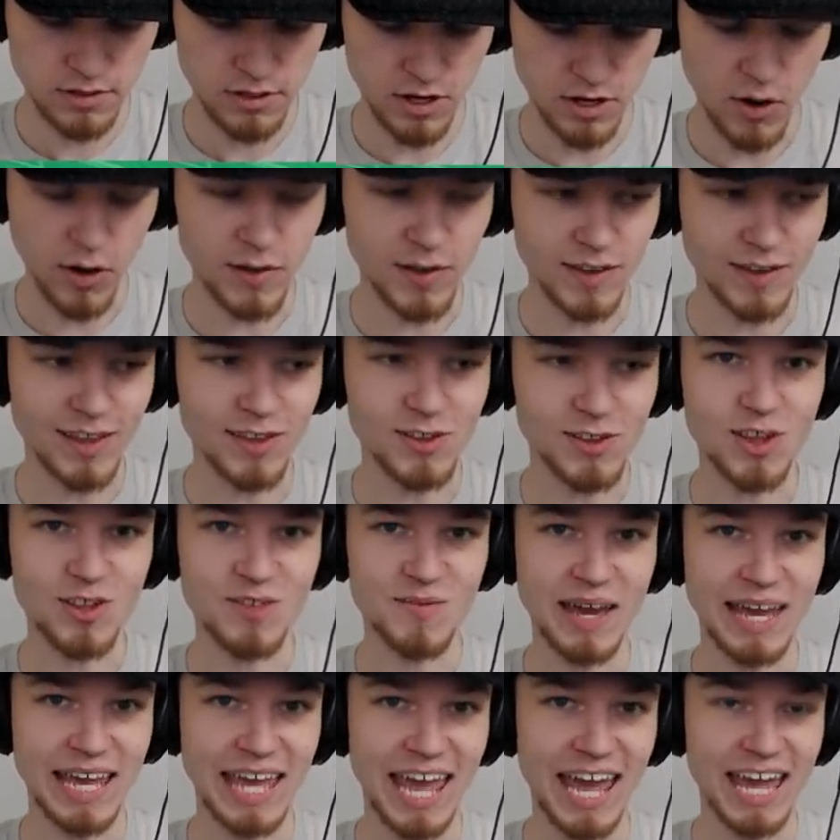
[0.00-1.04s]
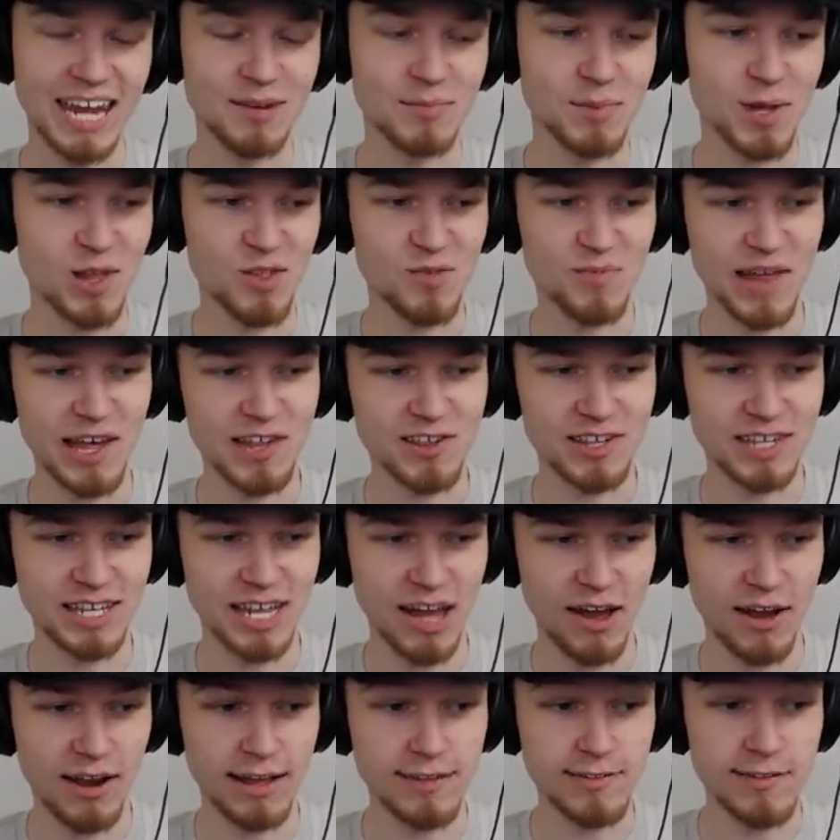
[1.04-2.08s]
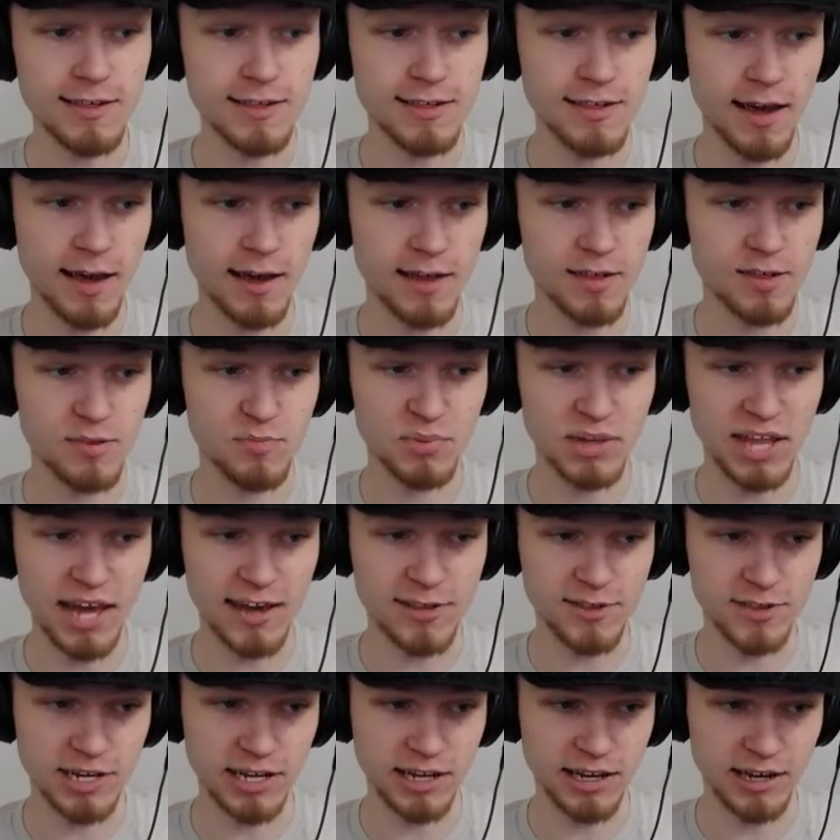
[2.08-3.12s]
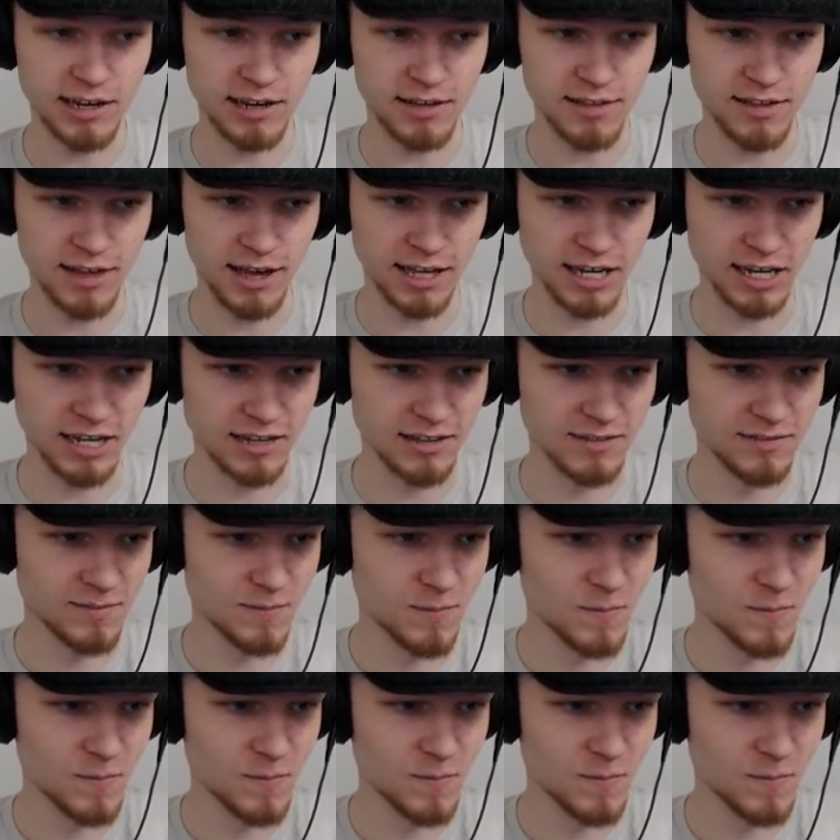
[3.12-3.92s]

No, I think that was just my cannonball splashing down. I just saw a splash and I got excited.